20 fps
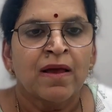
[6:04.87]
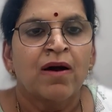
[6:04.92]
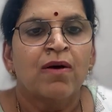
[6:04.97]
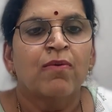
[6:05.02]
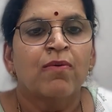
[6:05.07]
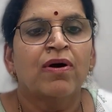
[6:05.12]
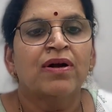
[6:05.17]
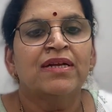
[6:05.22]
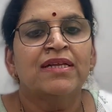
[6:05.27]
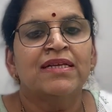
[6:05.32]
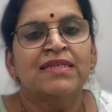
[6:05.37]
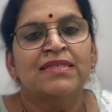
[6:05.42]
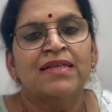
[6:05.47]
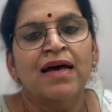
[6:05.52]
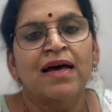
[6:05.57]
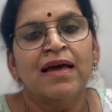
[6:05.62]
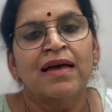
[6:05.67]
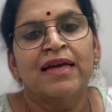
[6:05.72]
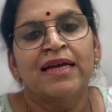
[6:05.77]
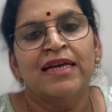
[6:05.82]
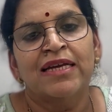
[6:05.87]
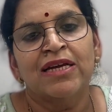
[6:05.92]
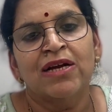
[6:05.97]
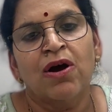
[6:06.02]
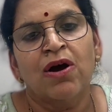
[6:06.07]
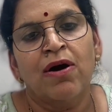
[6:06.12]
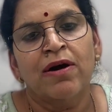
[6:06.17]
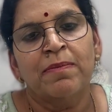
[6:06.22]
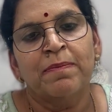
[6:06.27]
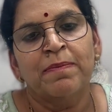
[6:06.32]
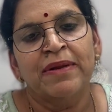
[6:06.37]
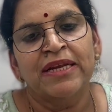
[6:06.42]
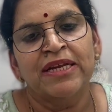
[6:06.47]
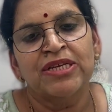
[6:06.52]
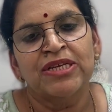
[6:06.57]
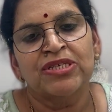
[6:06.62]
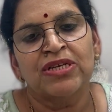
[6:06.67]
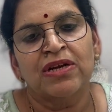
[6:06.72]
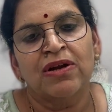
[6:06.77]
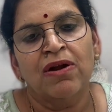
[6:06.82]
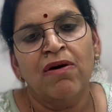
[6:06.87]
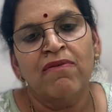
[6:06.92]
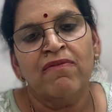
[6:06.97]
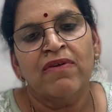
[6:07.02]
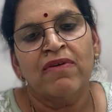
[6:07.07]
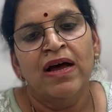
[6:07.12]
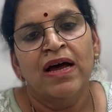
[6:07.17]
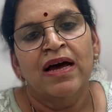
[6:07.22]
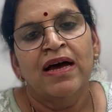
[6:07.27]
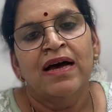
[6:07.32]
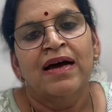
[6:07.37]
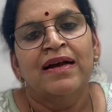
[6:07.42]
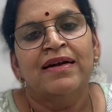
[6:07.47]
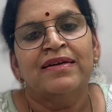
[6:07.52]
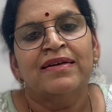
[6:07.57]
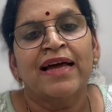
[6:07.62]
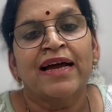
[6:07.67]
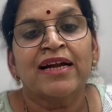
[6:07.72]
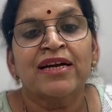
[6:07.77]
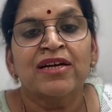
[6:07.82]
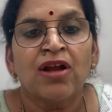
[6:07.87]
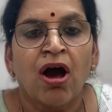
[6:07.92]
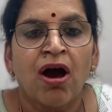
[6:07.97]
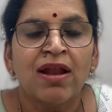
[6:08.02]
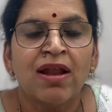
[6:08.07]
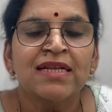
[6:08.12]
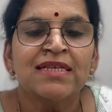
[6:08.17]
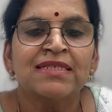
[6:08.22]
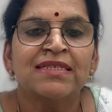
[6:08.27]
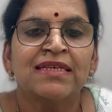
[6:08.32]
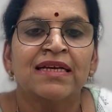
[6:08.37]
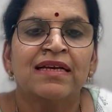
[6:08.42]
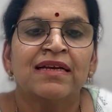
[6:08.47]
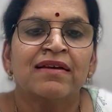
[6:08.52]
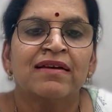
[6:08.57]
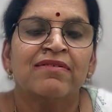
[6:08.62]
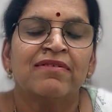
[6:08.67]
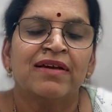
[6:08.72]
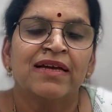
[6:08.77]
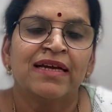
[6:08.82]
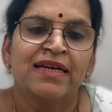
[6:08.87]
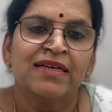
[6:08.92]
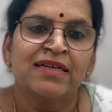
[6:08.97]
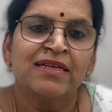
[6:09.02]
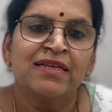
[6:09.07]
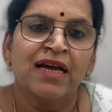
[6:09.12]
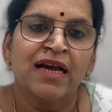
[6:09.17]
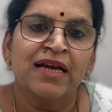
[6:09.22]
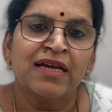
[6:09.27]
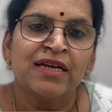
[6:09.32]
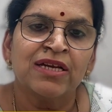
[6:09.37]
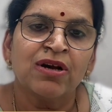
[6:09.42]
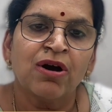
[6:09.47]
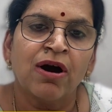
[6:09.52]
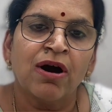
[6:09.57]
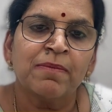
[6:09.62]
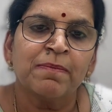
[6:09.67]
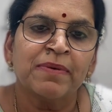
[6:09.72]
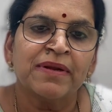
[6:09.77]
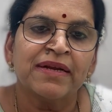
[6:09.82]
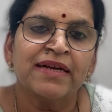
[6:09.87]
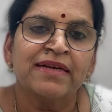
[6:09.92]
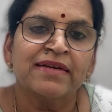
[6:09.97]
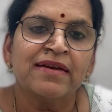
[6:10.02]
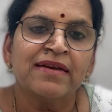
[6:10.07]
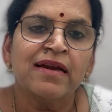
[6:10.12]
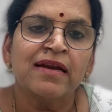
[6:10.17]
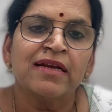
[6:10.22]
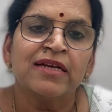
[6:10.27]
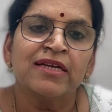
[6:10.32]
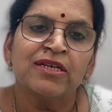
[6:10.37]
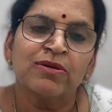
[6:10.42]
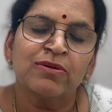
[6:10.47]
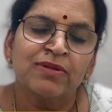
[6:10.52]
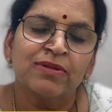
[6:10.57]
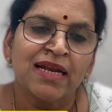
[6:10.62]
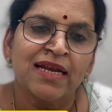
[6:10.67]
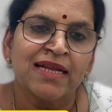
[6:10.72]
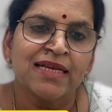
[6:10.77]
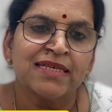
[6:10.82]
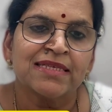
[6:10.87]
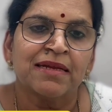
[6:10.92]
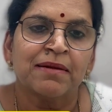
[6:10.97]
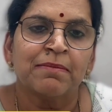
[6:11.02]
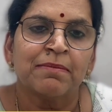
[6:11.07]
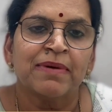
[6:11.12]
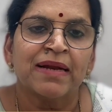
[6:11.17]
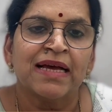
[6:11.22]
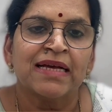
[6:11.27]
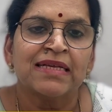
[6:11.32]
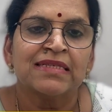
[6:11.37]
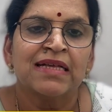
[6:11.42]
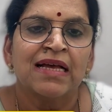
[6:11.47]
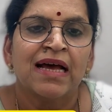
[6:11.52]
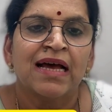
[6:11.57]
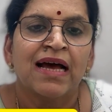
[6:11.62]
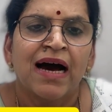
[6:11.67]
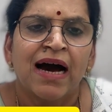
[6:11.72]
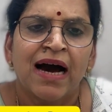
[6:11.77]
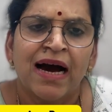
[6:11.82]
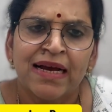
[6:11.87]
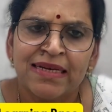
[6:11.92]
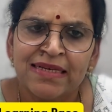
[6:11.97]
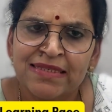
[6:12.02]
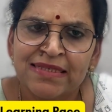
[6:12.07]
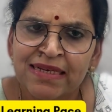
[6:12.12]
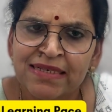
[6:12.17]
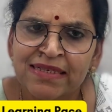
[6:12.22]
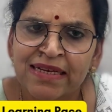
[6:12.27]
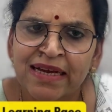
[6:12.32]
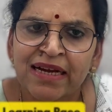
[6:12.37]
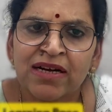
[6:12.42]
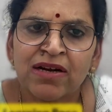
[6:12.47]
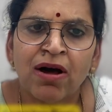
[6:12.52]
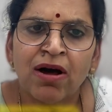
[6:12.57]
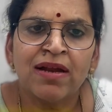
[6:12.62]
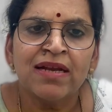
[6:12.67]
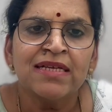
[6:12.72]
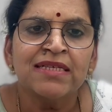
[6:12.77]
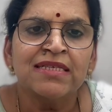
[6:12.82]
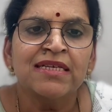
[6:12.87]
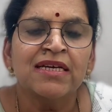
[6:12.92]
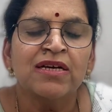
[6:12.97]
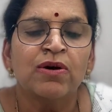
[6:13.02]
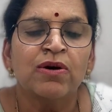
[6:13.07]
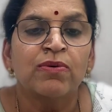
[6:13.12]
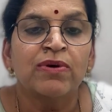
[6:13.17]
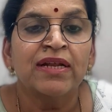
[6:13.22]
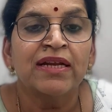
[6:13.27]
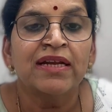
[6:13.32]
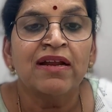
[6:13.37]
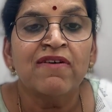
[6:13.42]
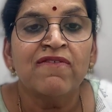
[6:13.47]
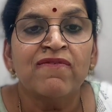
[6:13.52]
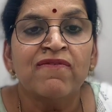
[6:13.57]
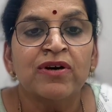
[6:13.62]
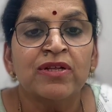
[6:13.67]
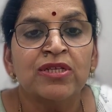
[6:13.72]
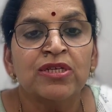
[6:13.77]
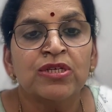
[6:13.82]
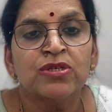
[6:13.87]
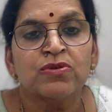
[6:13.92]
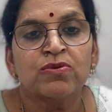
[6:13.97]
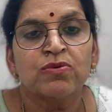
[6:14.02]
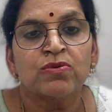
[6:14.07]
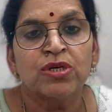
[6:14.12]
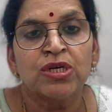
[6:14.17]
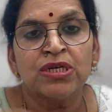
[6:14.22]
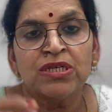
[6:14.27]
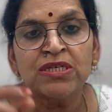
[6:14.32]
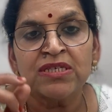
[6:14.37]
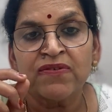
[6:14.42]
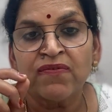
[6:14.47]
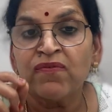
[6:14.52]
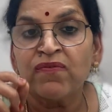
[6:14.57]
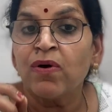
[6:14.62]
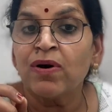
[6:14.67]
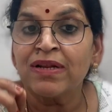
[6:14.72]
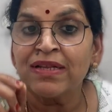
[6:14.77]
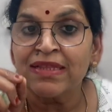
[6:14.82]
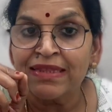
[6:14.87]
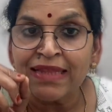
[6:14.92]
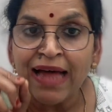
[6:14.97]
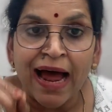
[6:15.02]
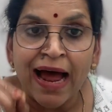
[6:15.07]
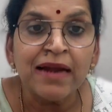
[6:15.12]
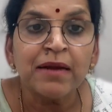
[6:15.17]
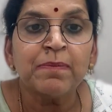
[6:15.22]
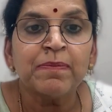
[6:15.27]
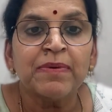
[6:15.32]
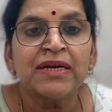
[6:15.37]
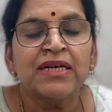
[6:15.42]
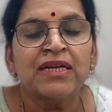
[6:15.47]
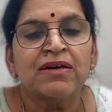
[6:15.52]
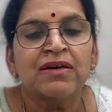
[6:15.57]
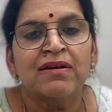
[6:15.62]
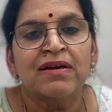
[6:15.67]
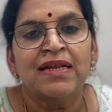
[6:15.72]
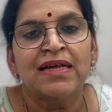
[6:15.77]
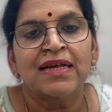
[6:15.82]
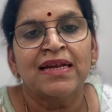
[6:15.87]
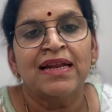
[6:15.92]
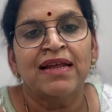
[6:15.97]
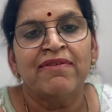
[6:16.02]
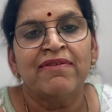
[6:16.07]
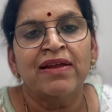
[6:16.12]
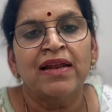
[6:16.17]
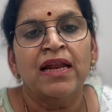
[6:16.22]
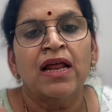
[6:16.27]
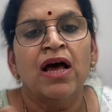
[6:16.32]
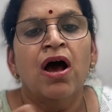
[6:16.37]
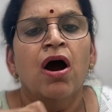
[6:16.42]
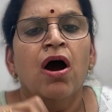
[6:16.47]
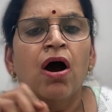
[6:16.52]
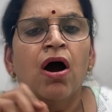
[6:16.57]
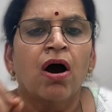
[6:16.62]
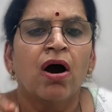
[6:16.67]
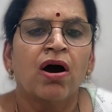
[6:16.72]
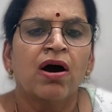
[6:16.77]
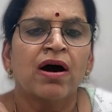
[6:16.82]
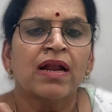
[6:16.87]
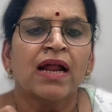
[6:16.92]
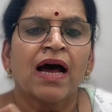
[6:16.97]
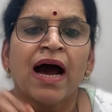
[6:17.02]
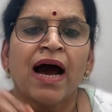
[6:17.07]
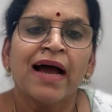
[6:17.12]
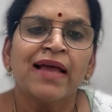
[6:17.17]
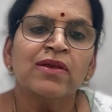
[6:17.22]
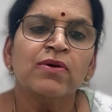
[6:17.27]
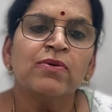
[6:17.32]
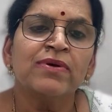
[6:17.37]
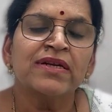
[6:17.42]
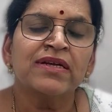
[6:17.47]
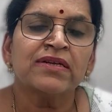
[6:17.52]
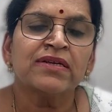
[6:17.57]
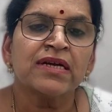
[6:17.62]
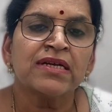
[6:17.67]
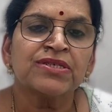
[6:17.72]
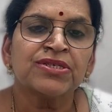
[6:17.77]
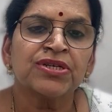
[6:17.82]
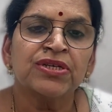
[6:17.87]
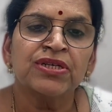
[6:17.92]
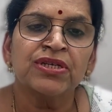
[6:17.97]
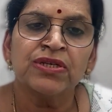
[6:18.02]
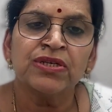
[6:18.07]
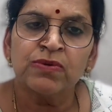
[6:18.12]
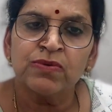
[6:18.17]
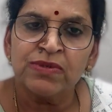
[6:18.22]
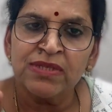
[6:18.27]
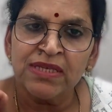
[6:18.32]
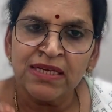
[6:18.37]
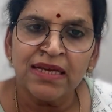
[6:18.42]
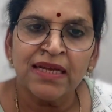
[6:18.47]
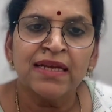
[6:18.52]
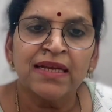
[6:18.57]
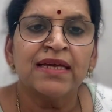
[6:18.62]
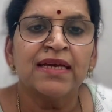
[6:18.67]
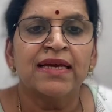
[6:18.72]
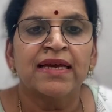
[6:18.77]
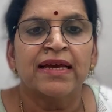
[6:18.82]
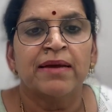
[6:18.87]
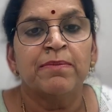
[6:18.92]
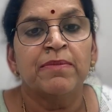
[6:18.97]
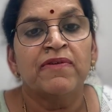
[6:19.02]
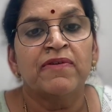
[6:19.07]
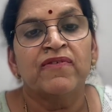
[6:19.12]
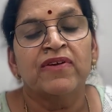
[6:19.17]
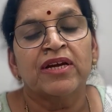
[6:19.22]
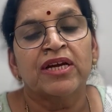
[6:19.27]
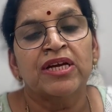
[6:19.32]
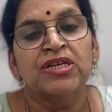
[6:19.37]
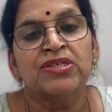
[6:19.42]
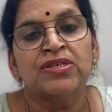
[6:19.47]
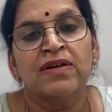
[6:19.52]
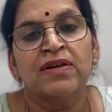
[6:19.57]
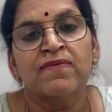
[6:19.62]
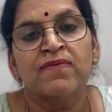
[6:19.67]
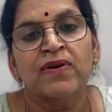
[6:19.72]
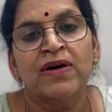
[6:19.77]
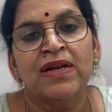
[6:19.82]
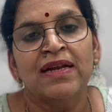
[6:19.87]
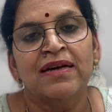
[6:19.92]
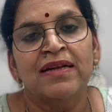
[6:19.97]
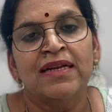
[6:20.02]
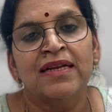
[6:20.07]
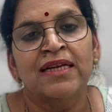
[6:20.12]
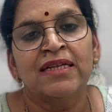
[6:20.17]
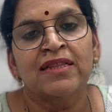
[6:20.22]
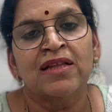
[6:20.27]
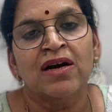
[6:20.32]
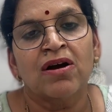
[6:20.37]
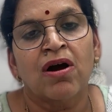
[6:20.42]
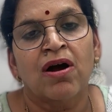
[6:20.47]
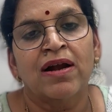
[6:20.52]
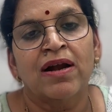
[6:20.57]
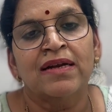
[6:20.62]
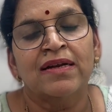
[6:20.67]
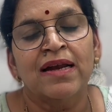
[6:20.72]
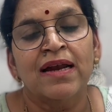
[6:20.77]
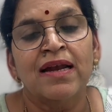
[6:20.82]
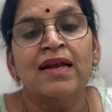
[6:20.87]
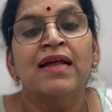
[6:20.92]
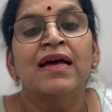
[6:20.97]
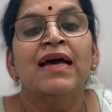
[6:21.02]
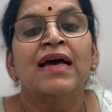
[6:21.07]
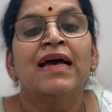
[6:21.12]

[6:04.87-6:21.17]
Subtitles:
What is the incorporation of technology incorporated into the lesson plan? Is the technology good enough for the students for that particular level, or are you interested in using any gamification for learning the content?